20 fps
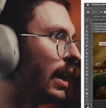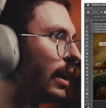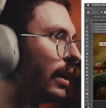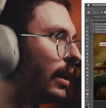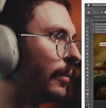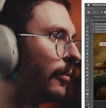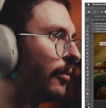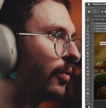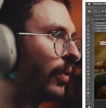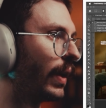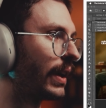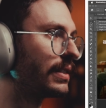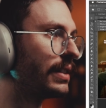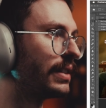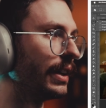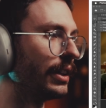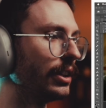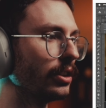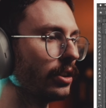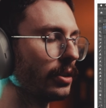
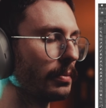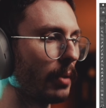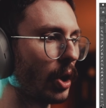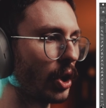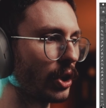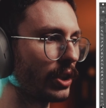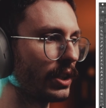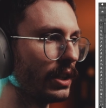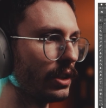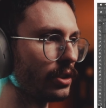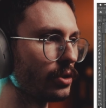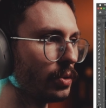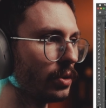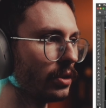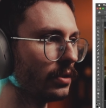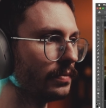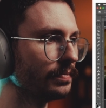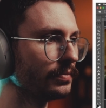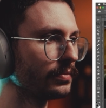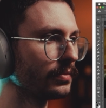rectangular marquee tool.
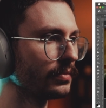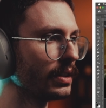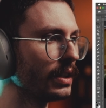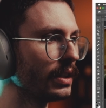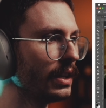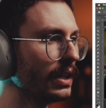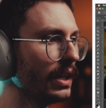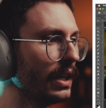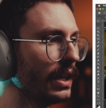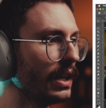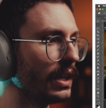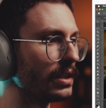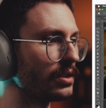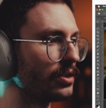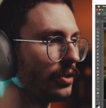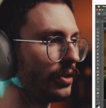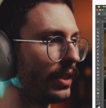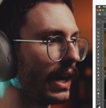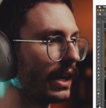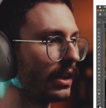And so
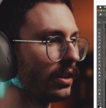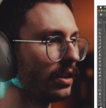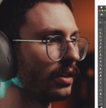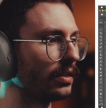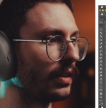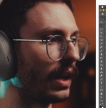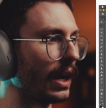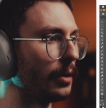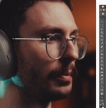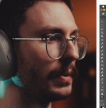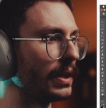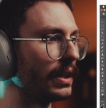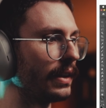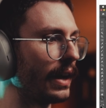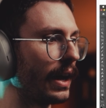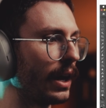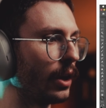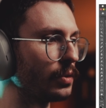that'll allow me now